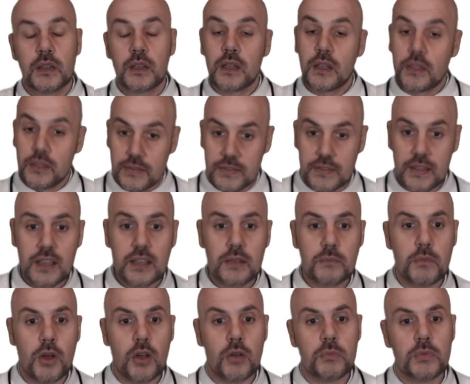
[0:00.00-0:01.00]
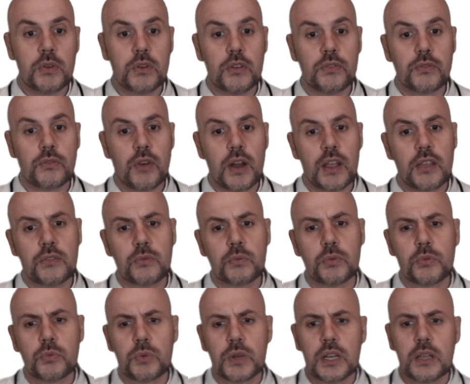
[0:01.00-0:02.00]
The second moment of grace
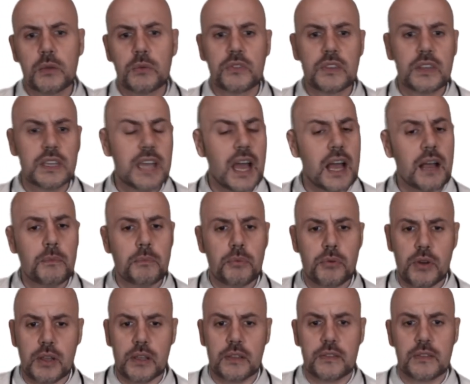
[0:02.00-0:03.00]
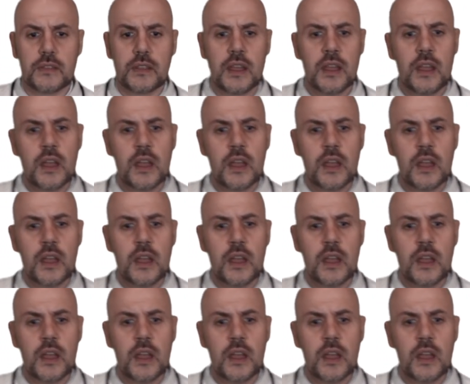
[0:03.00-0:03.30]
was when he was a young priest,